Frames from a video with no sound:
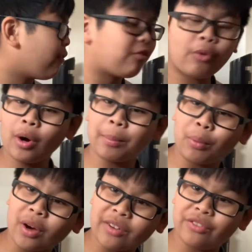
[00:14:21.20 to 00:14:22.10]

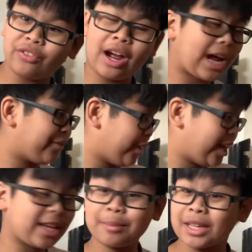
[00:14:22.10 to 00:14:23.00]
4.5, it
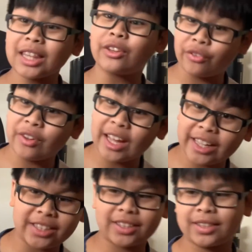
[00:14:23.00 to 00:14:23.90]
hit me in the
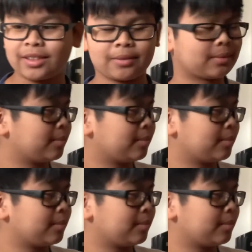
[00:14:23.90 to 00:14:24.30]
face.